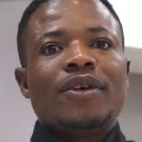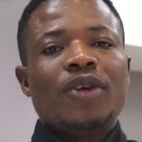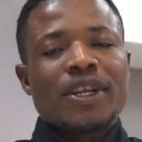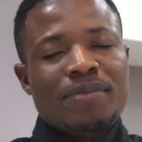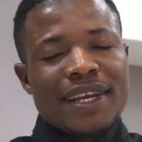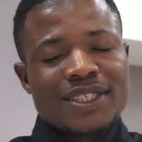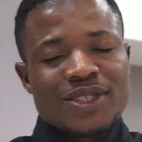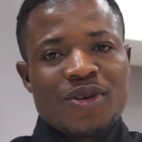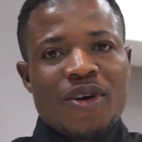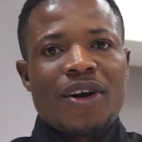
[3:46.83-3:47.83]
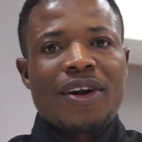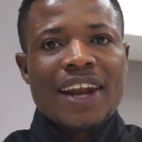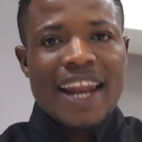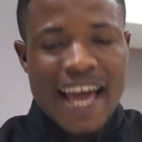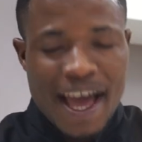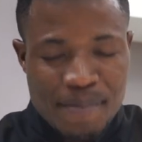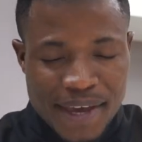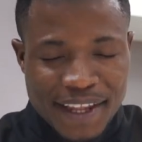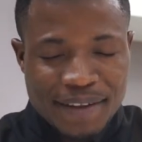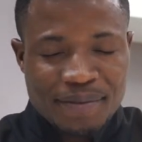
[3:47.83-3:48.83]
God bless you all.
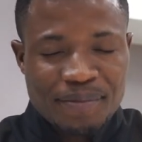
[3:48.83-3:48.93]
Amen.